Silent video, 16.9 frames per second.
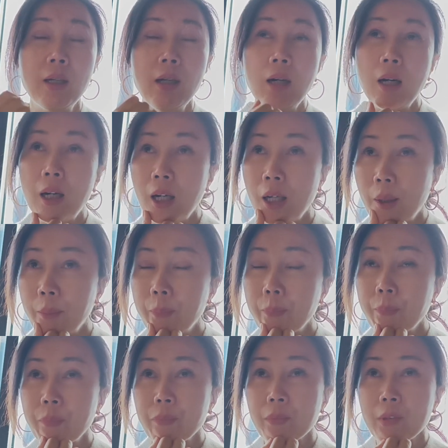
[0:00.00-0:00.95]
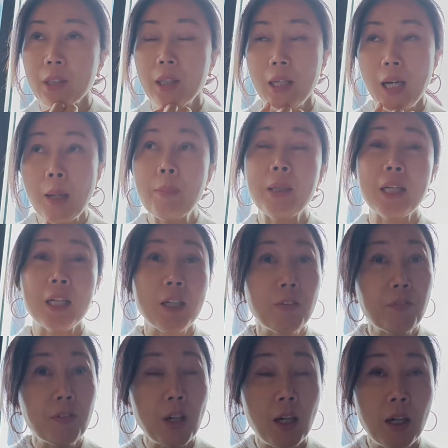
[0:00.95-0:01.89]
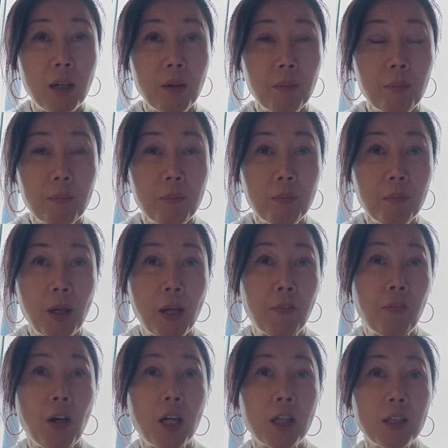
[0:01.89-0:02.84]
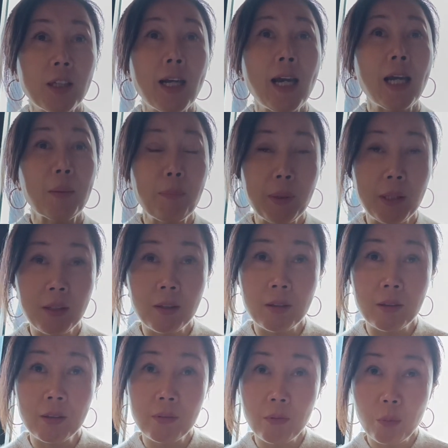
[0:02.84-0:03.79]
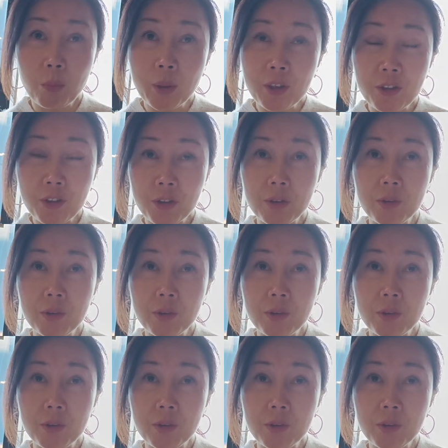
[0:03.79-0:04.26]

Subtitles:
I believe my father had been with